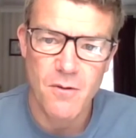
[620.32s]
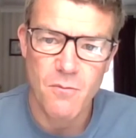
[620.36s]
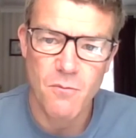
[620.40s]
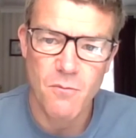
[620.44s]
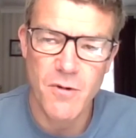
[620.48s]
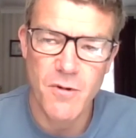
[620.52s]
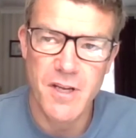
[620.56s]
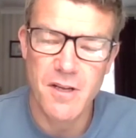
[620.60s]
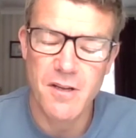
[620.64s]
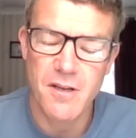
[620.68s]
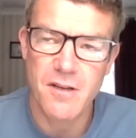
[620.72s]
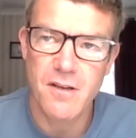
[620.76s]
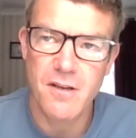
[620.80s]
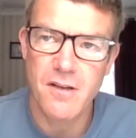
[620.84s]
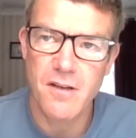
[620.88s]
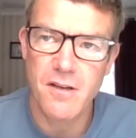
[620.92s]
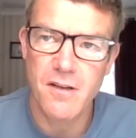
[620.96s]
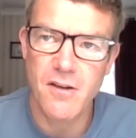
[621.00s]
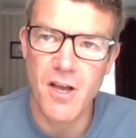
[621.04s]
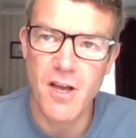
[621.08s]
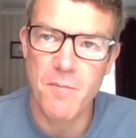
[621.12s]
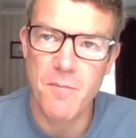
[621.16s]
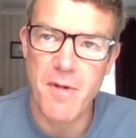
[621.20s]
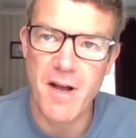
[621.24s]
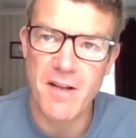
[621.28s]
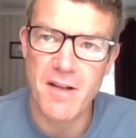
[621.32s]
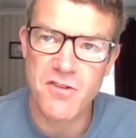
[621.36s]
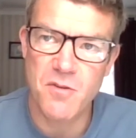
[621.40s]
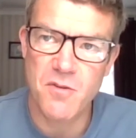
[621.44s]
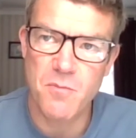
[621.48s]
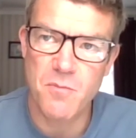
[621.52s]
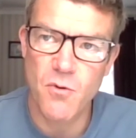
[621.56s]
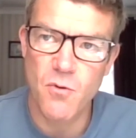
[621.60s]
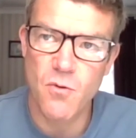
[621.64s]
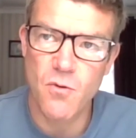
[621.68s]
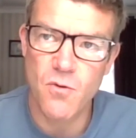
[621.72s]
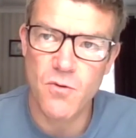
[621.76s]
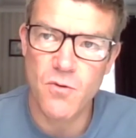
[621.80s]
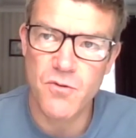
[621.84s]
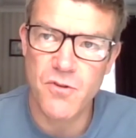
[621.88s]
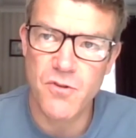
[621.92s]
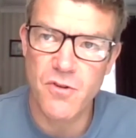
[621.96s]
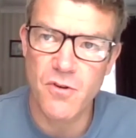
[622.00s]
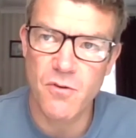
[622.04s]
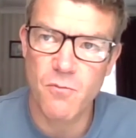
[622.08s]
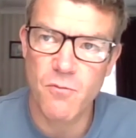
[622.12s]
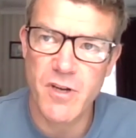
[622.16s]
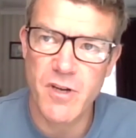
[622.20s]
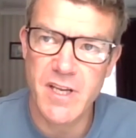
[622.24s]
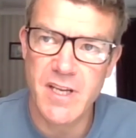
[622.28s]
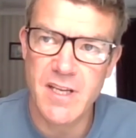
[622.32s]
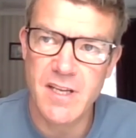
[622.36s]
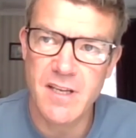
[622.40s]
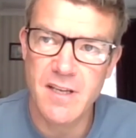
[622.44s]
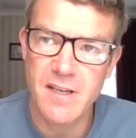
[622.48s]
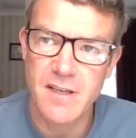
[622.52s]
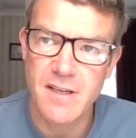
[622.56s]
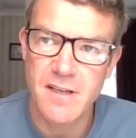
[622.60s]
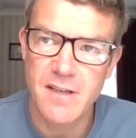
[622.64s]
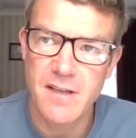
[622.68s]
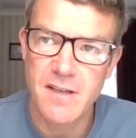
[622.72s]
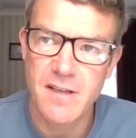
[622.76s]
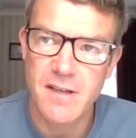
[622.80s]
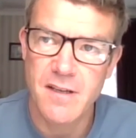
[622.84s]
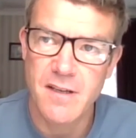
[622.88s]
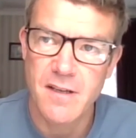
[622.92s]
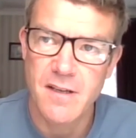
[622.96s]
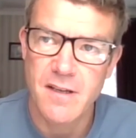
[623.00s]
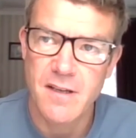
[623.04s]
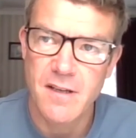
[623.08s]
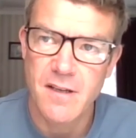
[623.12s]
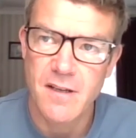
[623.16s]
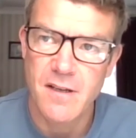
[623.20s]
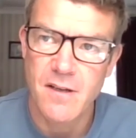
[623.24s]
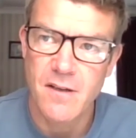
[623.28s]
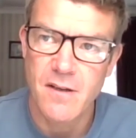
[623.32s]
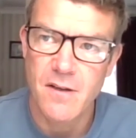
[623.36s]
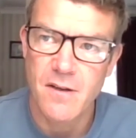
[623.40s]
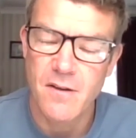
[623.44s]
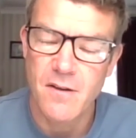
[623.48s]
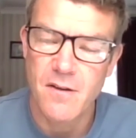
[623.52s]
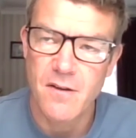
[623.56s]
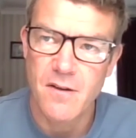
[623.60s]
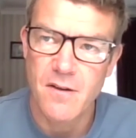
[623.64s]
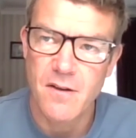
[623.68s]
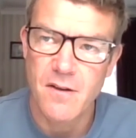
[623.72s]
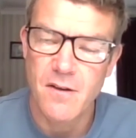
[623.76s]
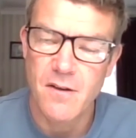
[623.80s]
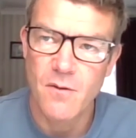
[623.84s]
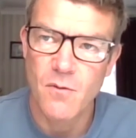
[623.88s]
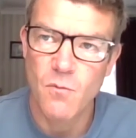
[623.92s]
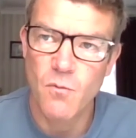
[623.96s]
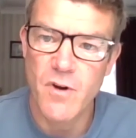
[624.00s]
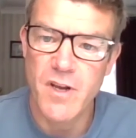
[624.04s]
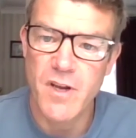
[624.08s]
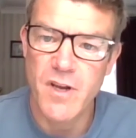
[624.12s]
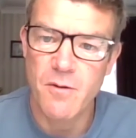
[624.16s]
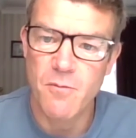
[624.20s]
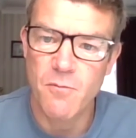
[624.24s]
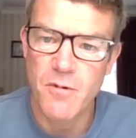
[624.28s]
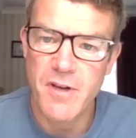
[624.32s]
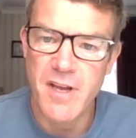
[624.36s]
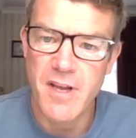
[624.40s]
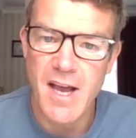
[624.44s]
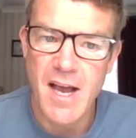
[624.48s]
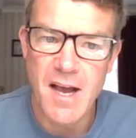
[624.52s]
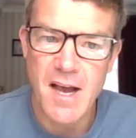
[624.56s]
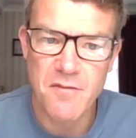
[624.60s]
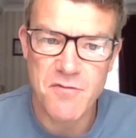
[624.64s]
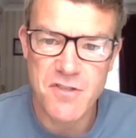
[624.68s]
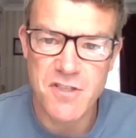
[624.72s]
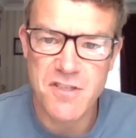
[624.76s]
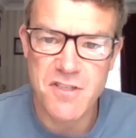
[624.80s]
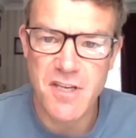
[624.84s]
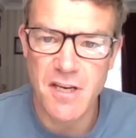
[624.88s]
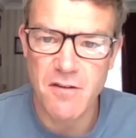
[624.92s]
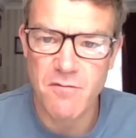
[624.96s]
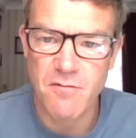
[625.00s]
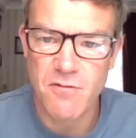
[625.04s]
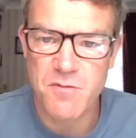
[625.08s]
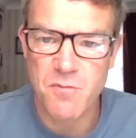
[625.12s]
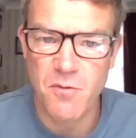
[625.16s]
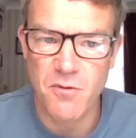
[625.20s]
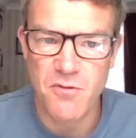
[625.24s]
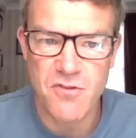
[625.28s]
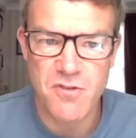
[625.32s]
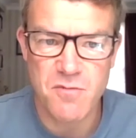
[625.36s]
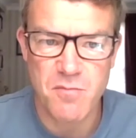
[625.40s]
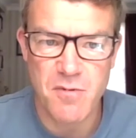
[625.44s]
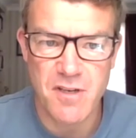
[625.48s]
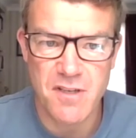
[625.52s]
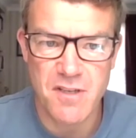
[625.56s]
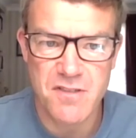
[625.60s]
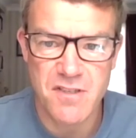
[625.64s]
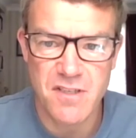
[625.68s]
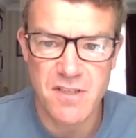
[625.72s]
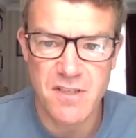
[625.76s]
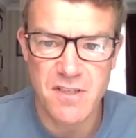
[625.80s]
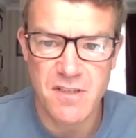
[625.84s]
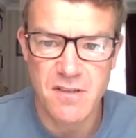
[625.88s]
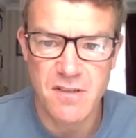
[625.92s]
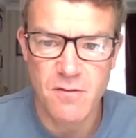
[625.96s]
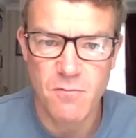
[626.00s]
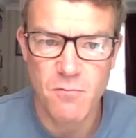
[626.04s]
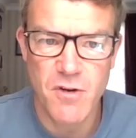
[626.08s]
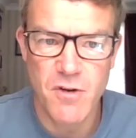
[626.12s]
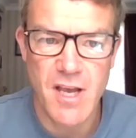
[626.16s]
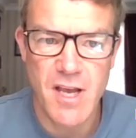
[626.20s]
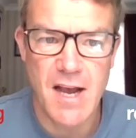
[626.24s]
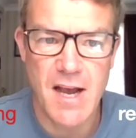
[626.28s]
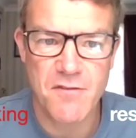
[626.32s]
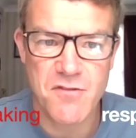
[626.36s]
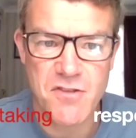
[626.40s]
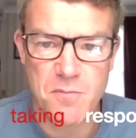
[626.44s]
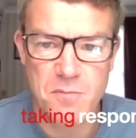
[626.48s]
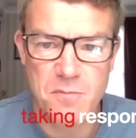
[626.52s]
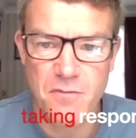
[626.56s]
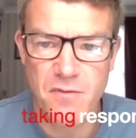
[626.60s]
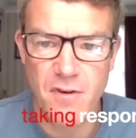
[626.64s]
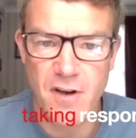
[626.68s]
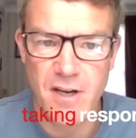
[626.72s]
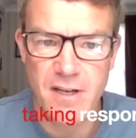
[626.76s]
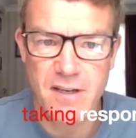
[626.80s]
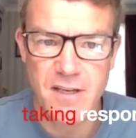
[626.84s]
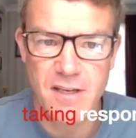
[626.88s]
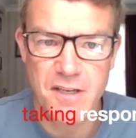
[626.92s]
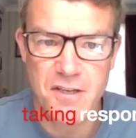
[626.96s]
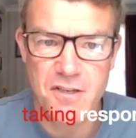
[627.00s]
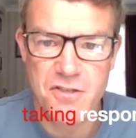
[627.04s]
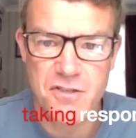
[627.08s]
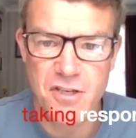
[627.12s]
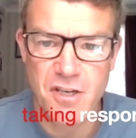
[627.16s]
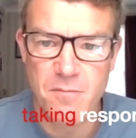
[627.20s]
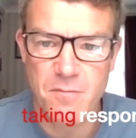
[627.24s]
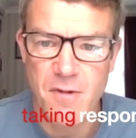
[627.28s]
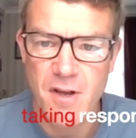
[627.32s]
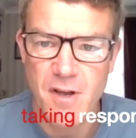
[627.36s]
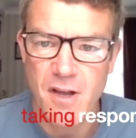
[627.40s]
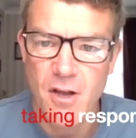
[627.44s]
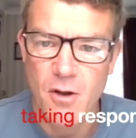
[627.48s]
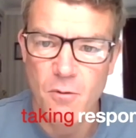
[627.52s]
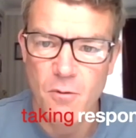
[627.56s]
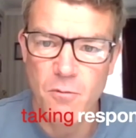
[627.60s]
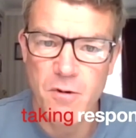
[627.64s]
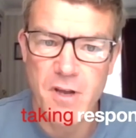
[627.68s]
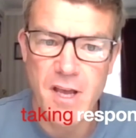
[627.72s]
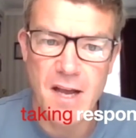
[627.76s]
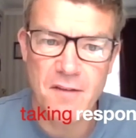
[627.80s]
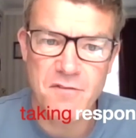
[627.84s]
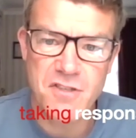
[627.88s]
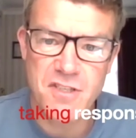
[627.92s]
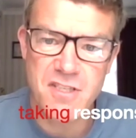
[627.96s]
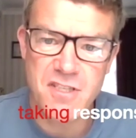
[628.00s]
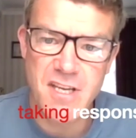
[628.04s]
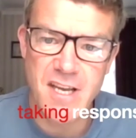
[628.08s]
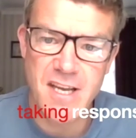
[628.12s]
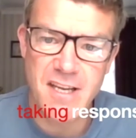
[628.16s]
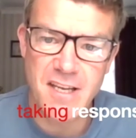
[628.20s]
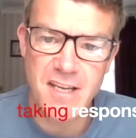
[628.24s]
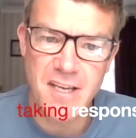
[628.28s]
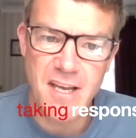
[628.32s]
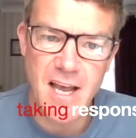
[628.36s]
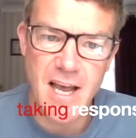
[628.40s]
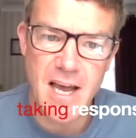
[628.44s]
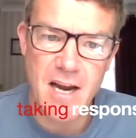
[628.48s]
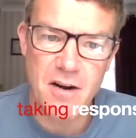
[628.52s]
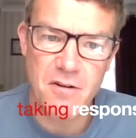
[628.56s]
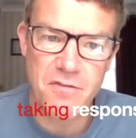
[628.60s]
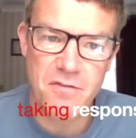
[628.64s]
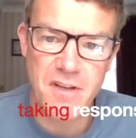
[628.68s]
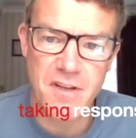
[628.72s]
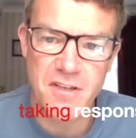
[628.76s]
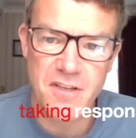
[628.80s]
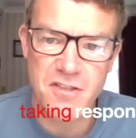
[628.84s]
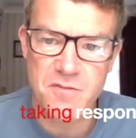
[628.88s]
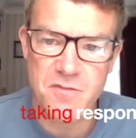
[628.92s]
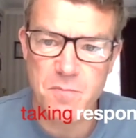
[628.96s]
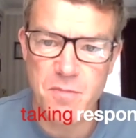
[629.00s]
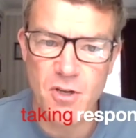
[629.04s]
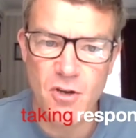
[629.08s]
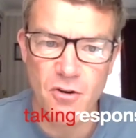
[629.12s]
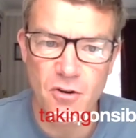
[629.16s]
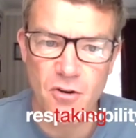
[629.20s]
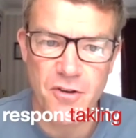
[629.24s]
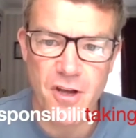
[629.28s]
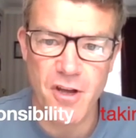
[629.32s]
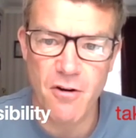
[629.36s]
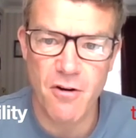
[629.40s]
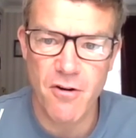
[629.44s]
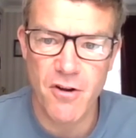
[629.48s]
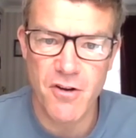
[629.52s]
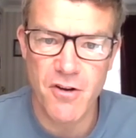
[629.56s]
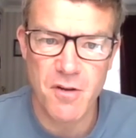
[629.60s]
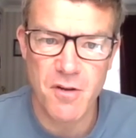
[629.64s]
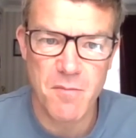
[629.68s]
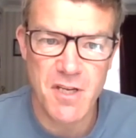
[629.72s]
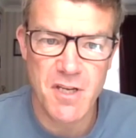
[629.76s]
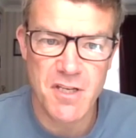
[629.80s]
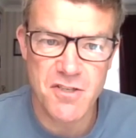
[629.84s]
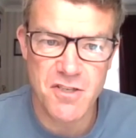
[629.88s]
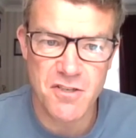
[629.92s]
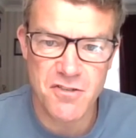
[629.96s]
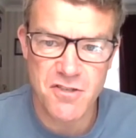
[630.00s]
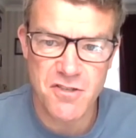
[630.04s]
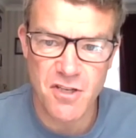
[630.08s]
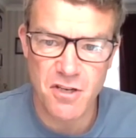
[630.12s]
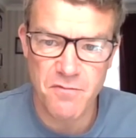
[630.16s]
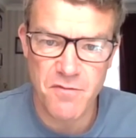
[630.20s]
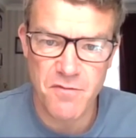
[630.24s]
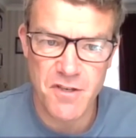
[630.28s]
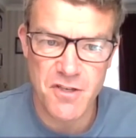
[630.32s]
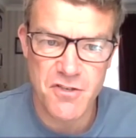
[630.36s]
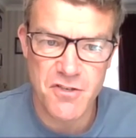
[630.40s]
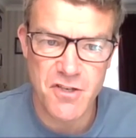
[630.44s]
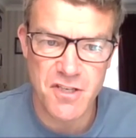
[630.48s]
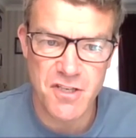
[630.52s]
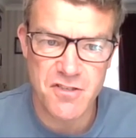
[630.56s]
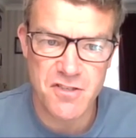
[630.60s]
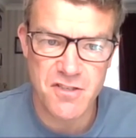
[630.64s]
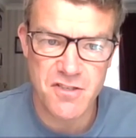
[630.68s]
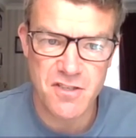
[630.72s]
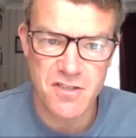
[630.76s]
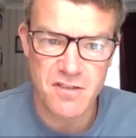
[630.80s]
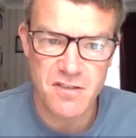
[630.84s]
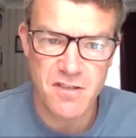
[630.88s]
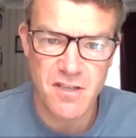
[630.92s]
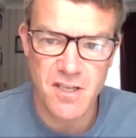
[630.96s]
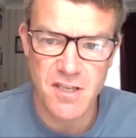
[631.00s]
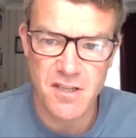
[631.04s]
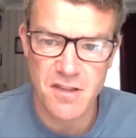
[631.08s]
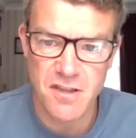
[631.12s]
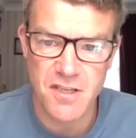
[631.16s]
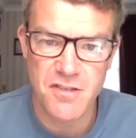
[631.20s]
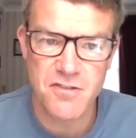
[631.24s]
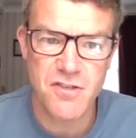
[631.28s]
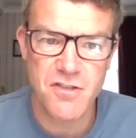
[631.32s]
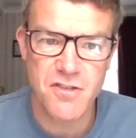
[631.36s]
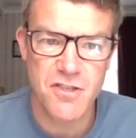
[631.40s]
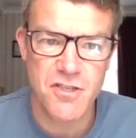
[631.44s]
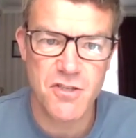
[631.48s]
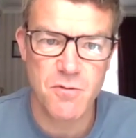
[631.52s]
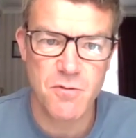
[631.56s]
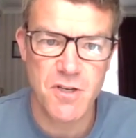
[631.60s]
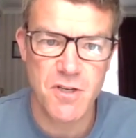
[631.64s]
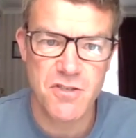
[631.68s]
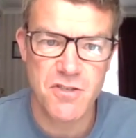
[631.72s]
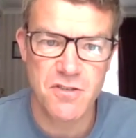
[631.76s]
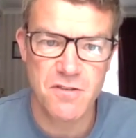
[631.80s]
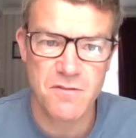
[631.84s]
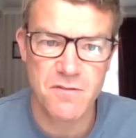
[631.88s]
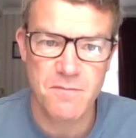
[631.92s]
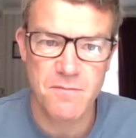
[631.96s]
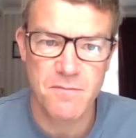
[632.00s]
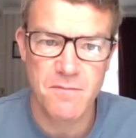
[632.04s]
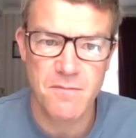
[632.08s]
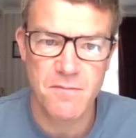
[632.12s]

we going back to the board that we we we have to take responsibility. We have to provide right. leadership. We have to take care of things beyond our own immediate self interest in this situation.